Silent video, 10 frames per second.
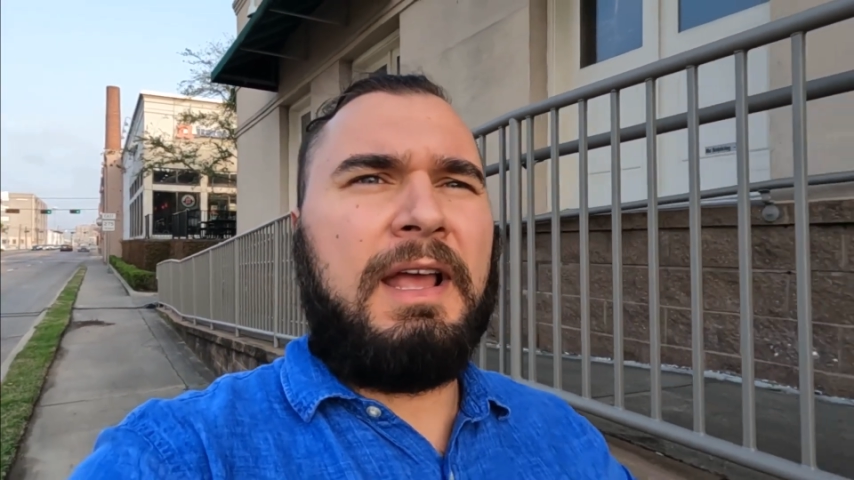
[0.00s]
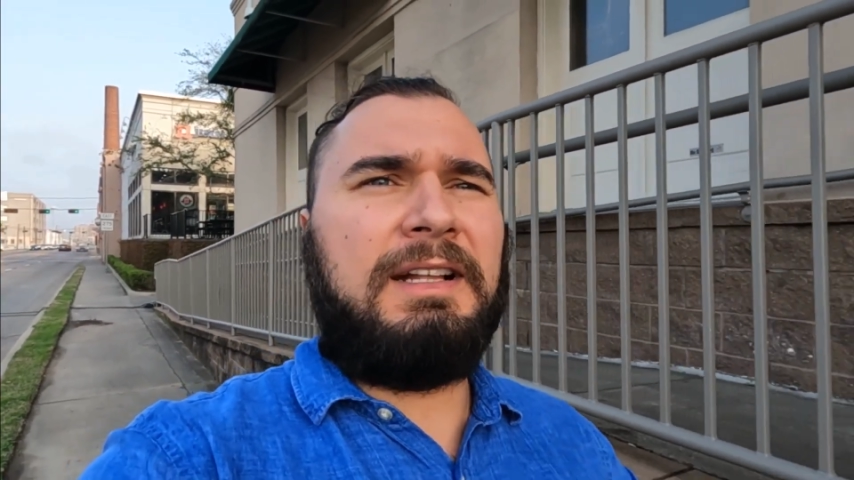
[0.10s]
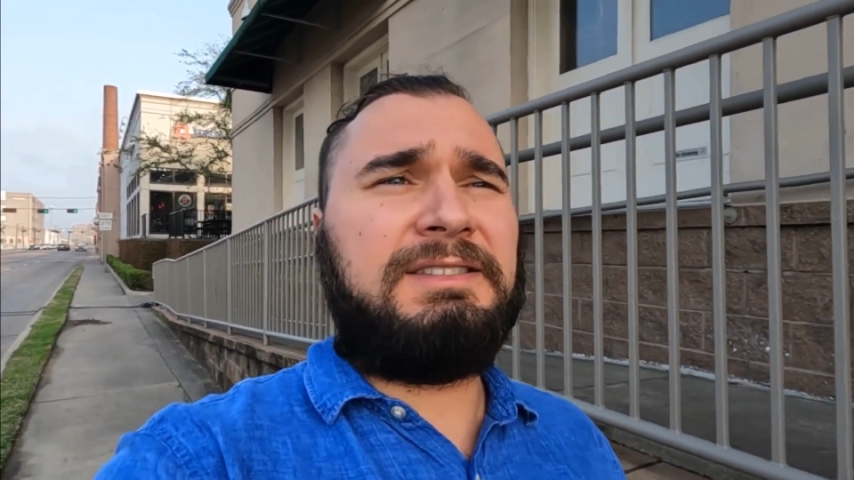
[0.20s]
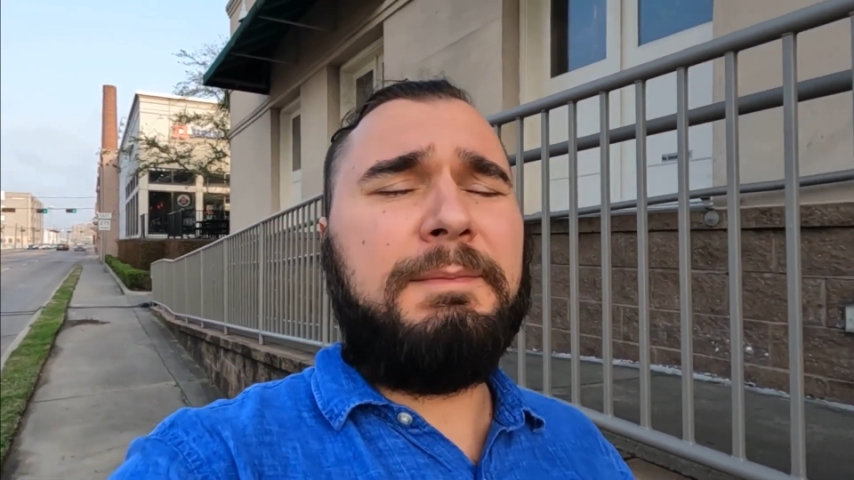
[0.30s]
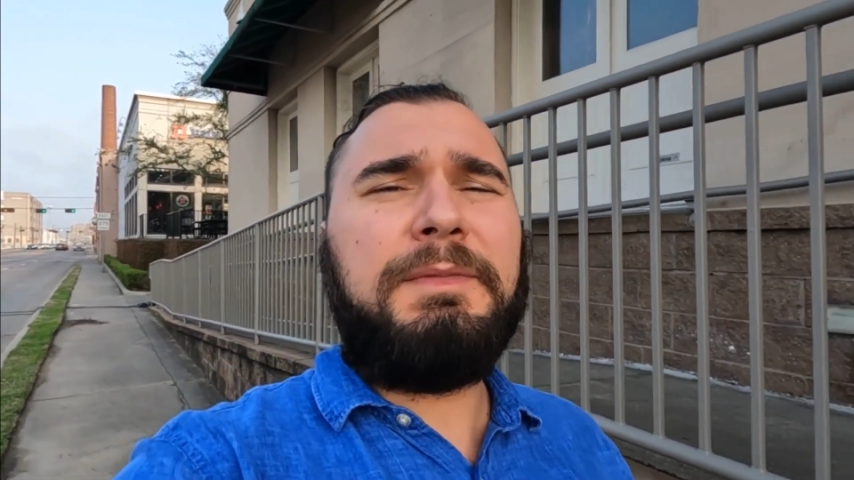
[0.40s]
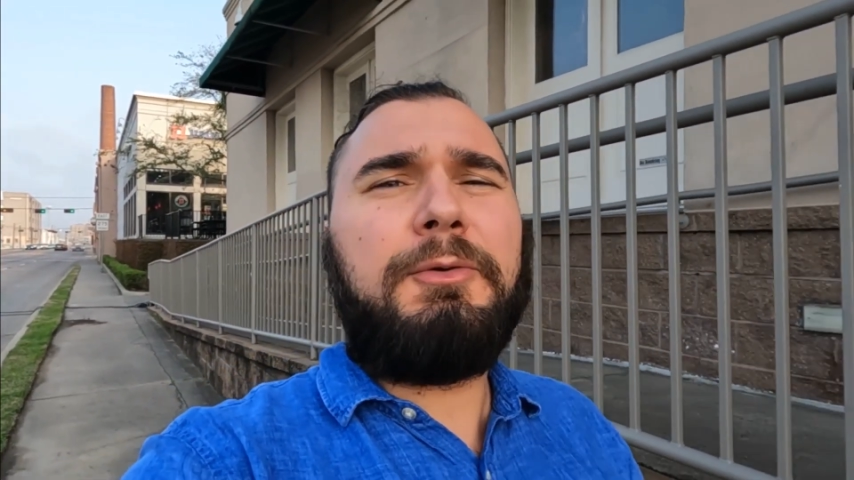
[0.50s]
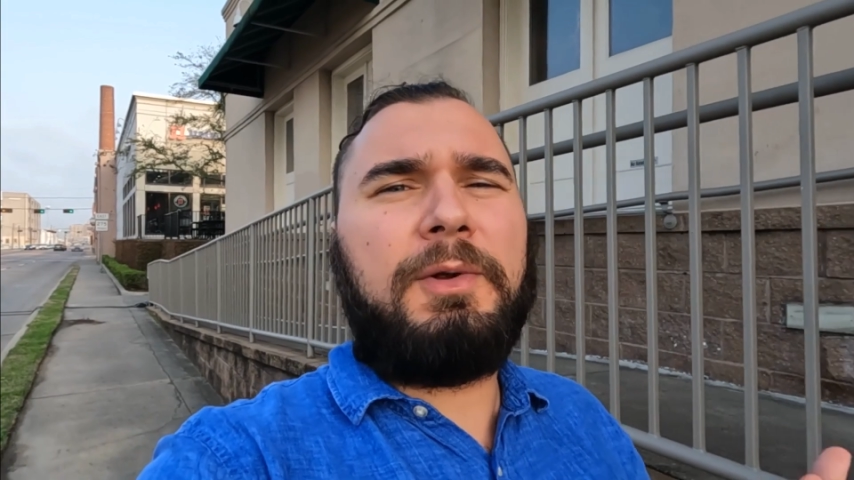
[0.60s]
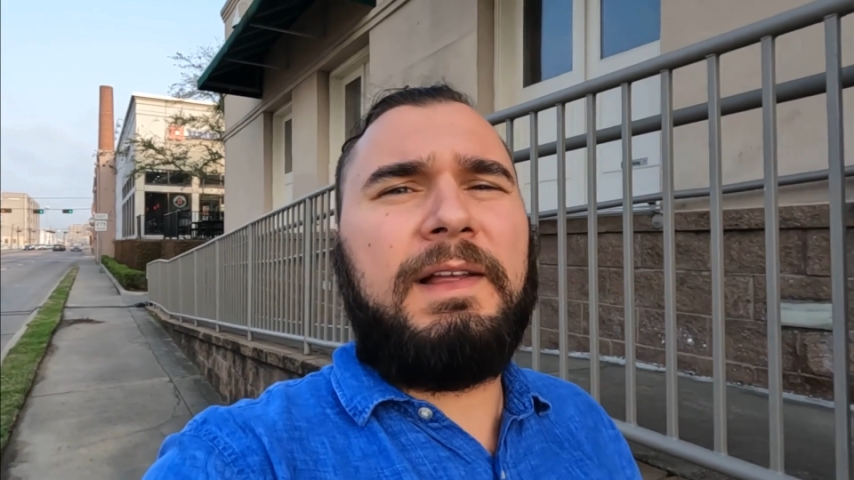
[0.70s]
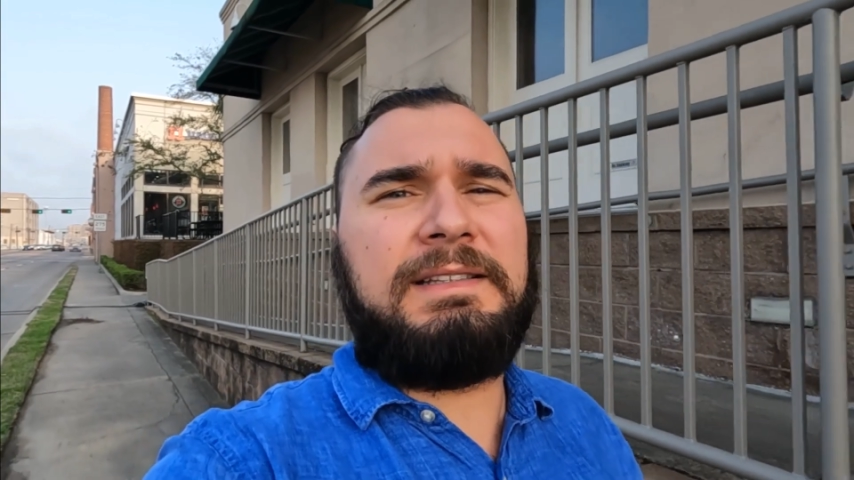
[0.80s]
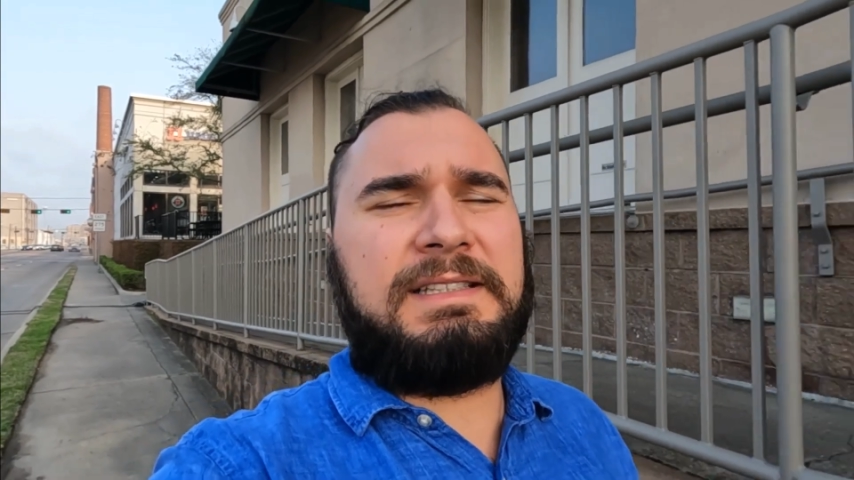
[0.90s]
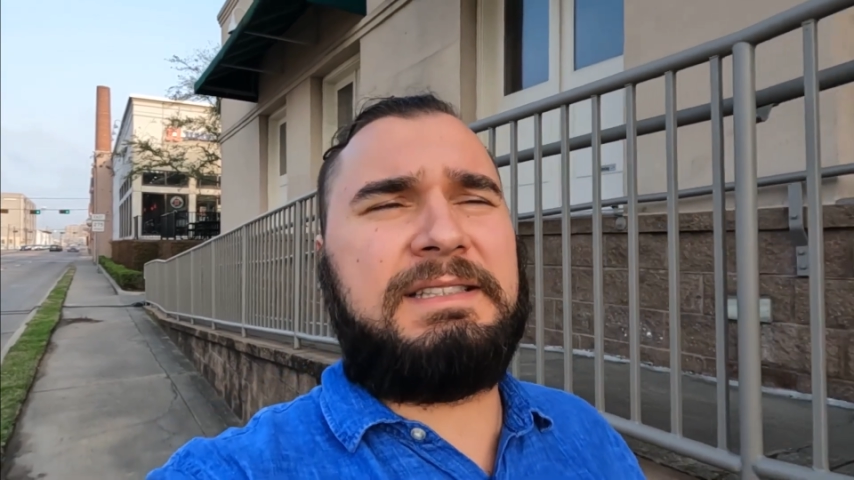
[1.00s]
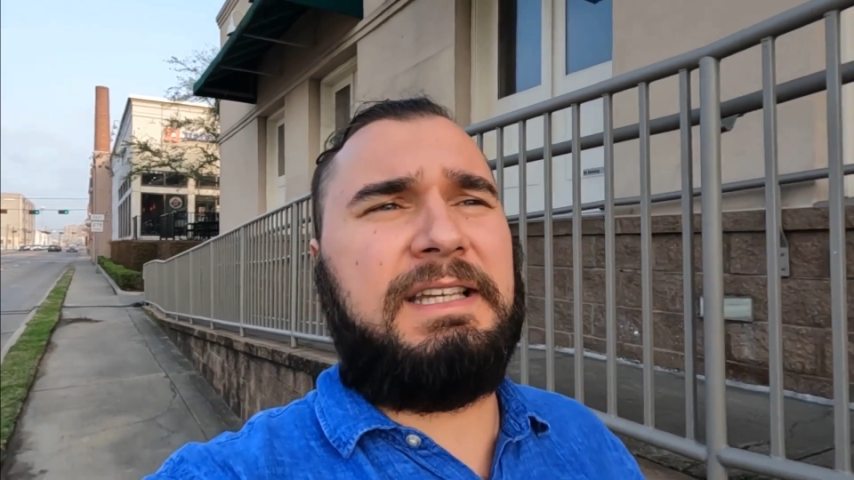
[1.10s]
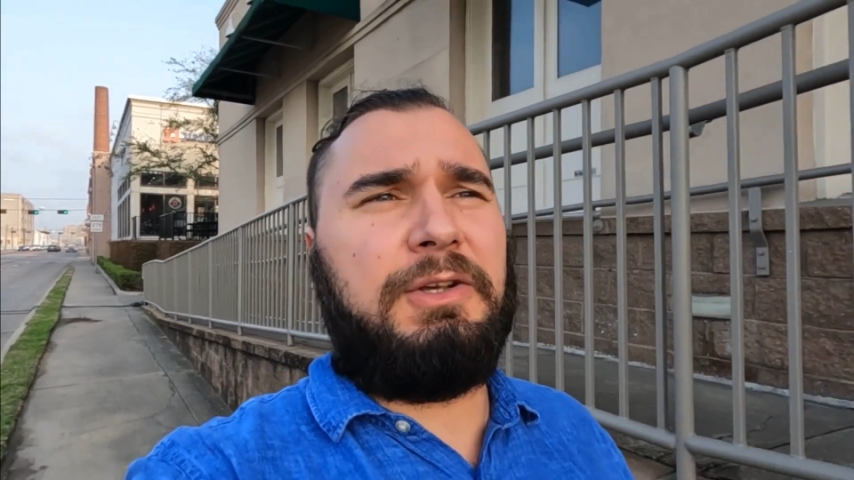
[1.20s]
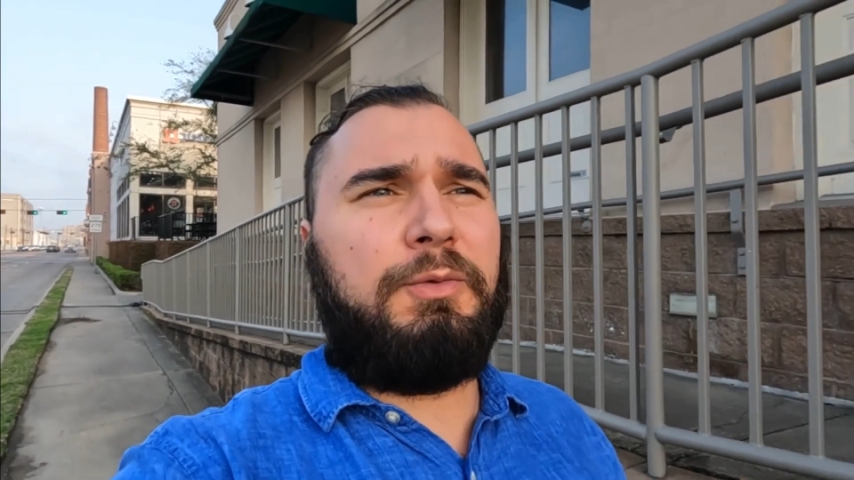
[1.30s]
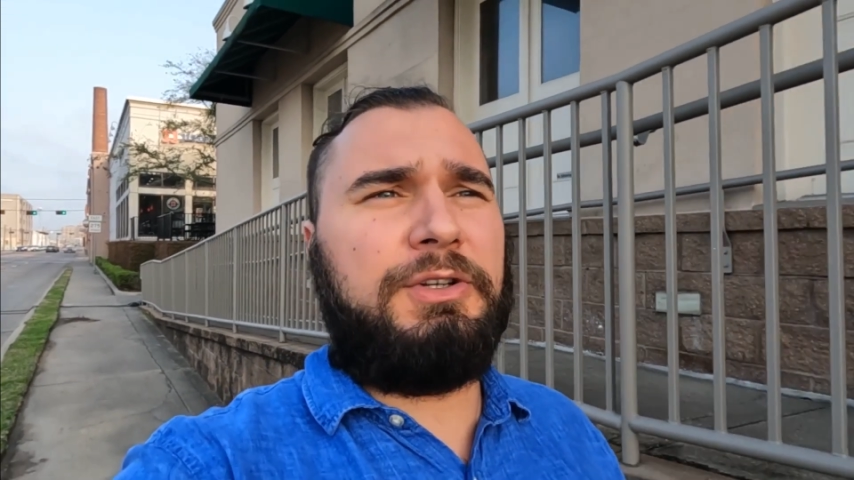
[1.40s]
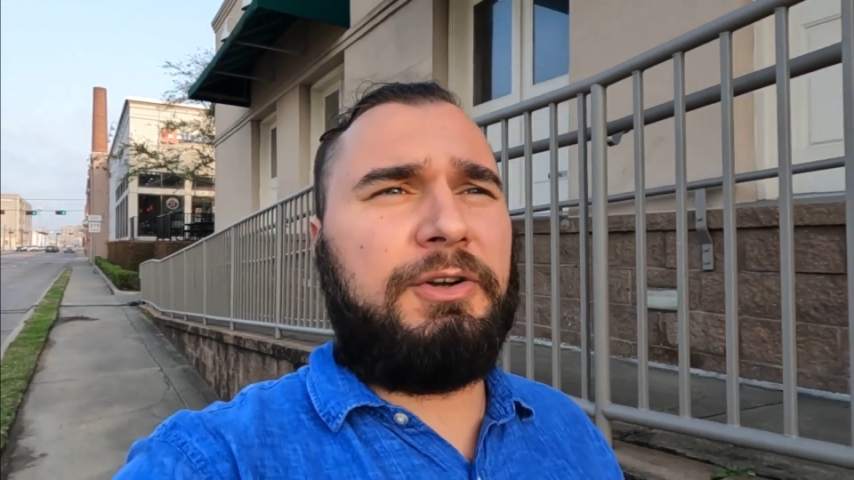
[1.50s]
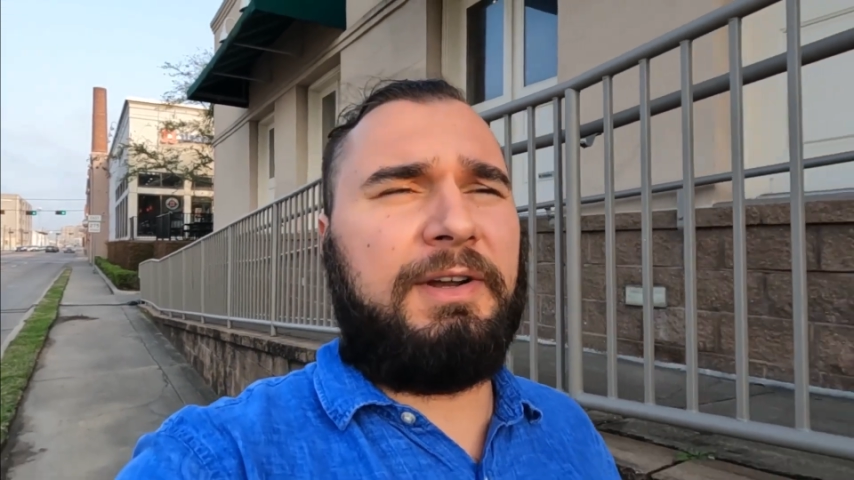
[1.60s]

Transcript: It's something really to see when you're